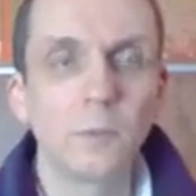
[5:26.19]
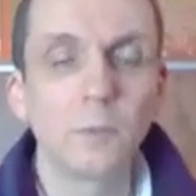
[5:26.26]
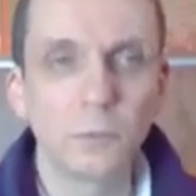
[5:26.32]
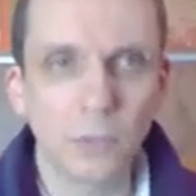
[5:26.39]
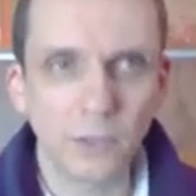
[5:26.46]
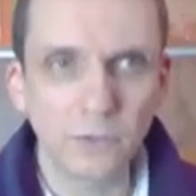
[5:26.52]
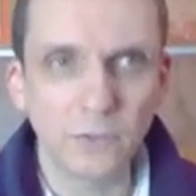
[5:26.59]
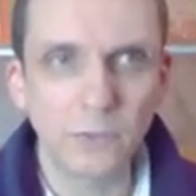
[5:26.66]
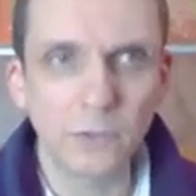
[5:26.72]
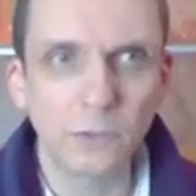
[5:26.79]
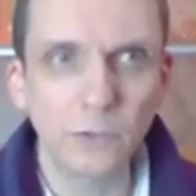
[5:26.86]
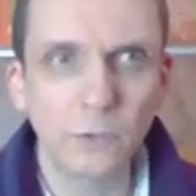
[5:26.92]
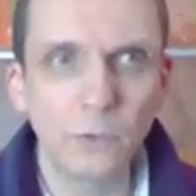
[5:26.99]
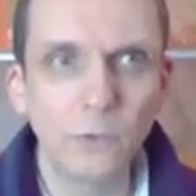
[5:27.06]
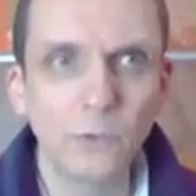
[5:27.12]

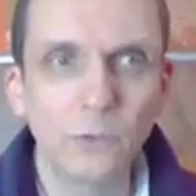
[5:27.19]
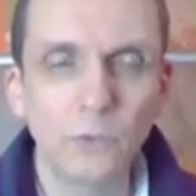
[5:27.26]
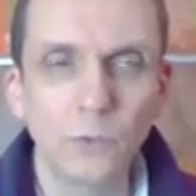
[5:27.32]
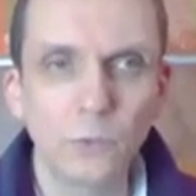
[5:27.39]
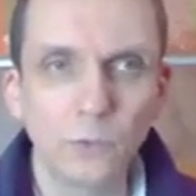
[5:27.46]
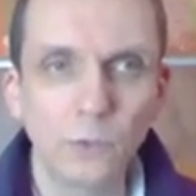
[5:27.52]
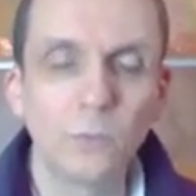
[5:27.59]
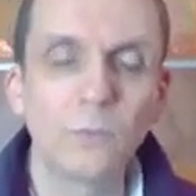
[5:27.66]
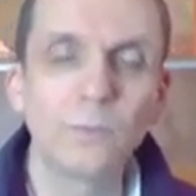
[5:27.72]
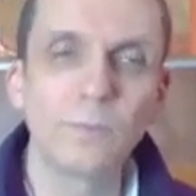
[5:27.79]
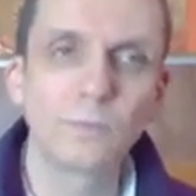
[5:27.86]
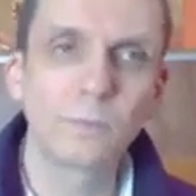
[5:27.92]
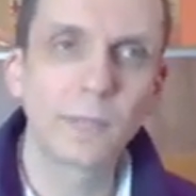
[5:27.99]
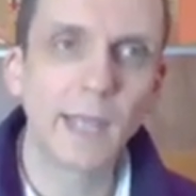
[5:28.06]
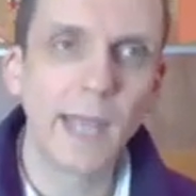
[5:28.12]
prostitute who
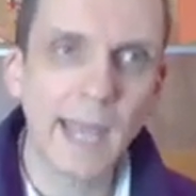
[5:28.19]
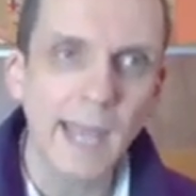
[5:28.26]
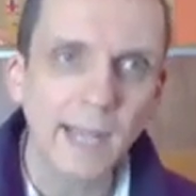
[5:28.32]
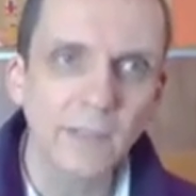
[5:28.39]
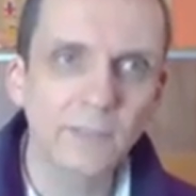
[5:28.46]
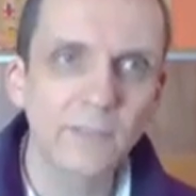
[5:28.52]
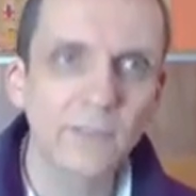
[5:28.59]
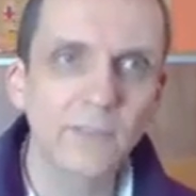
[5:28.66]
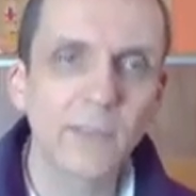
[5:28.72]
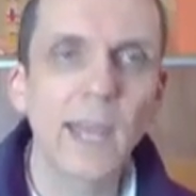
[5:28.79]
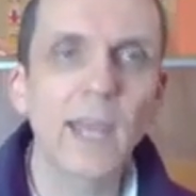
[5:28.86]
acts